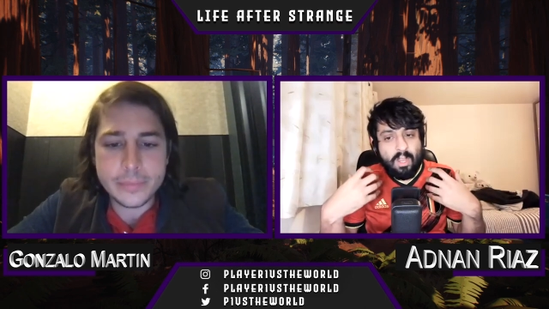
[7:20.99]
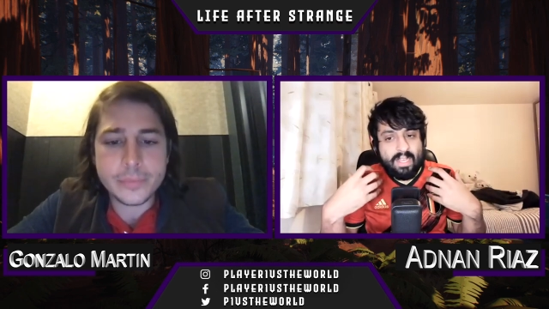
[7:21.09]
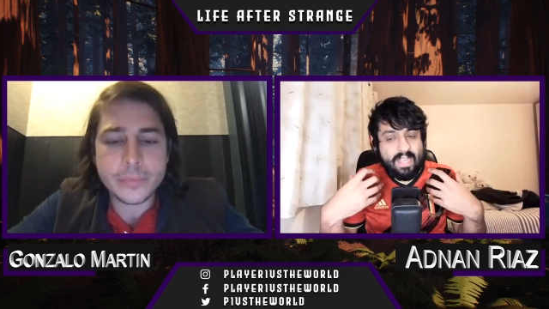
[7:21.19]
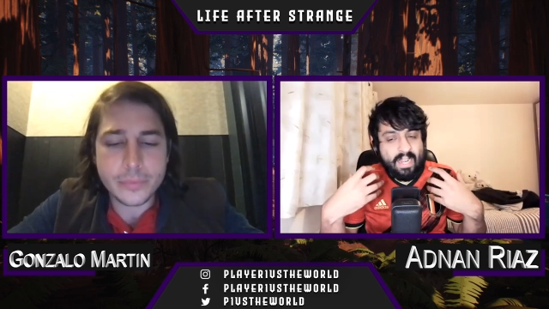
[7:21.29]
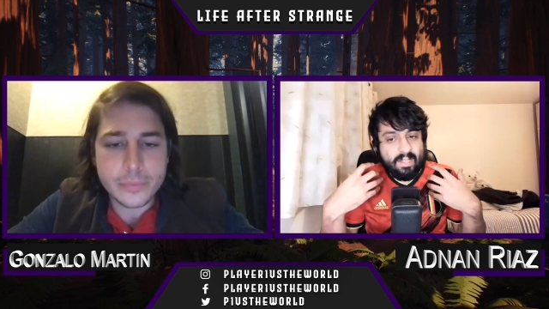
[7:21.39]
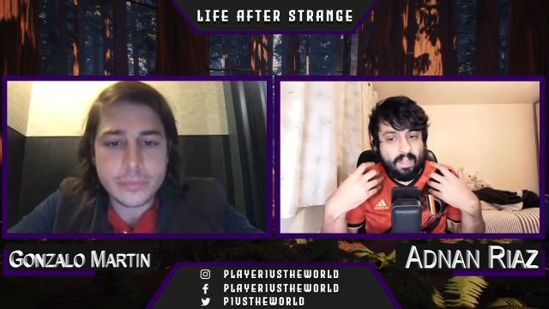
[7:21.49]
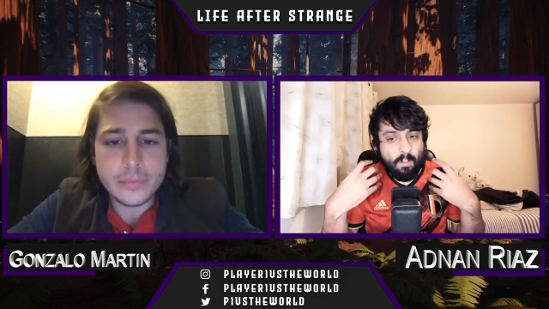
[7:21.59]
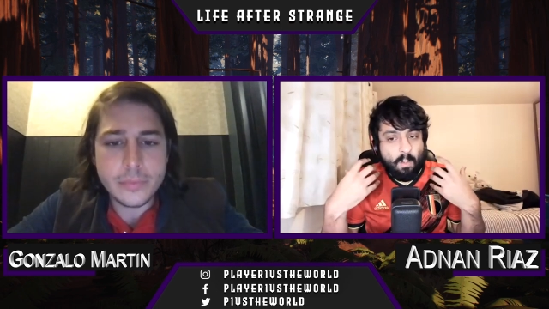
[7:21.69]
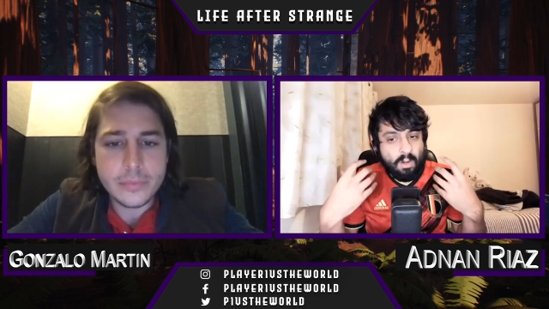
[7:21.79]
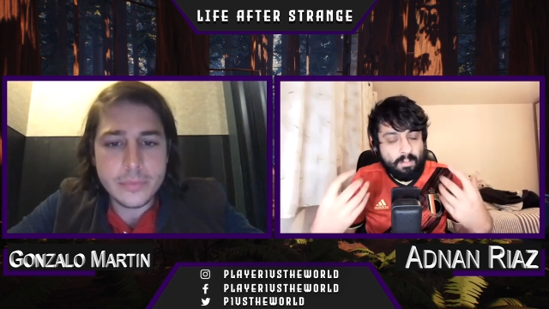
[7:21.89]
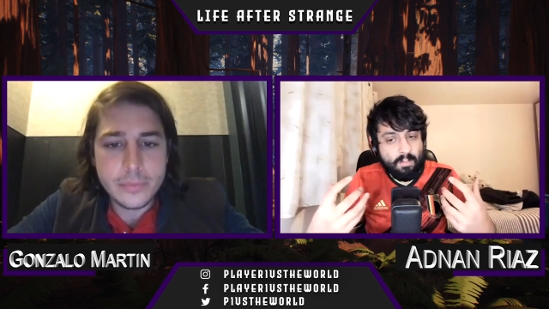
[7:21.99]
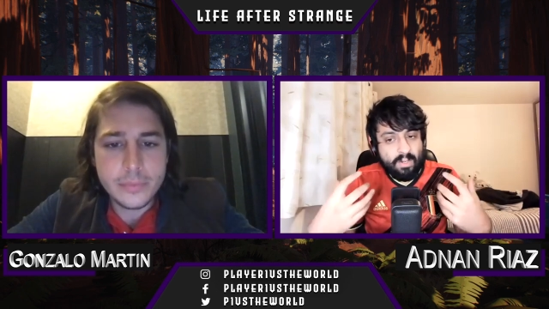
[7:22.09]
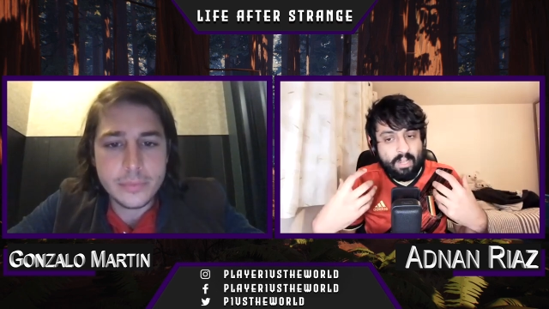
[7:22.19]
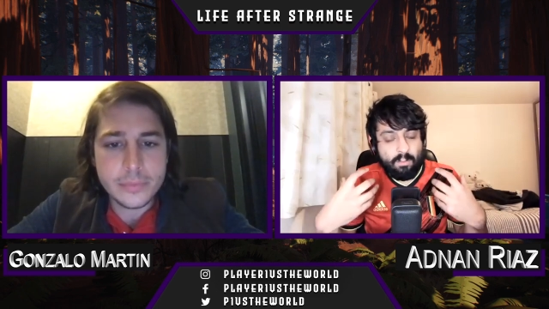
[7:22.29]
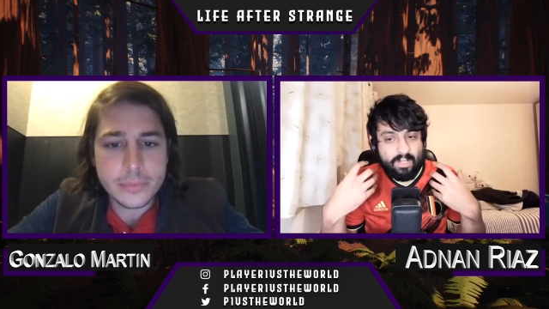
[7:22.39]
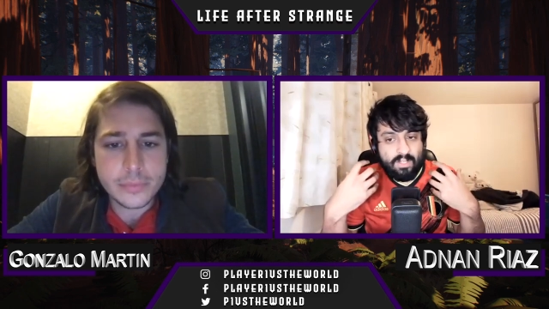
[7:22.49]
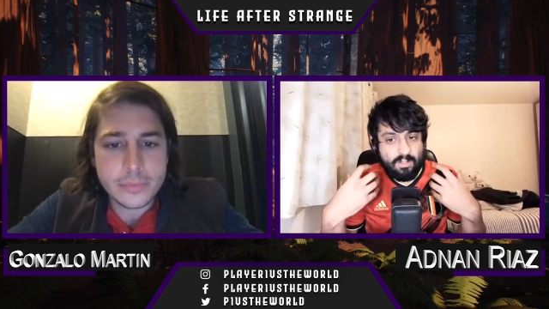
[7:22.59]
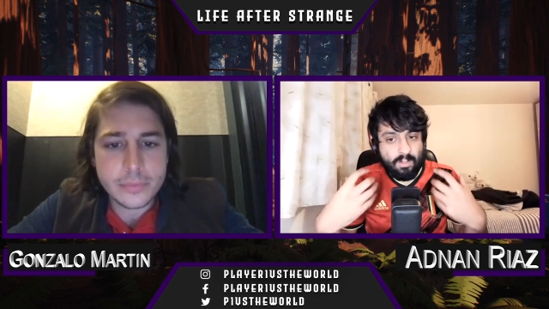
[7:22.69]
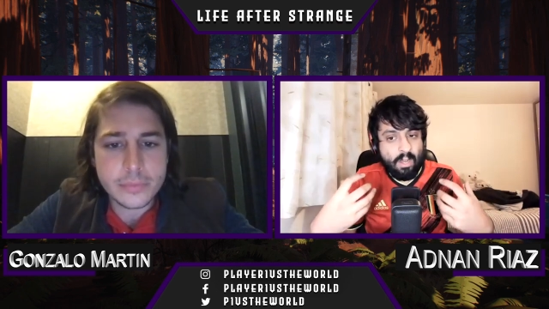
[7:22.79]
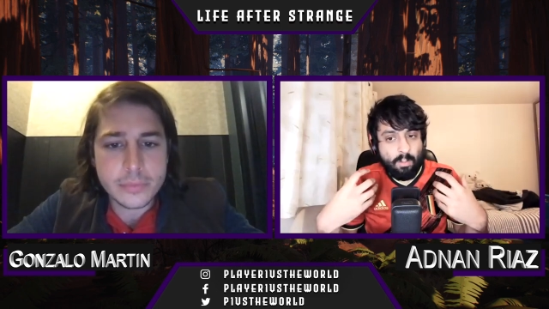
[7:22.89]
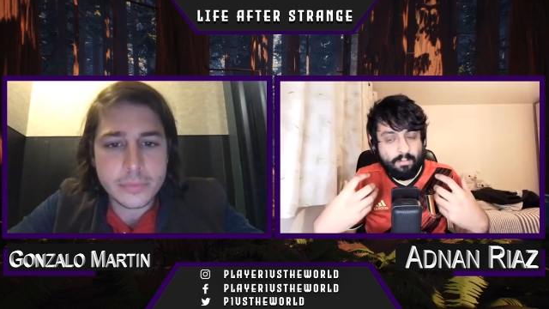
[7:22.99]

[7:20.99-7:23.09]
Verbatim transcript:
Speaker 1: Is there any like one memory that really stood out with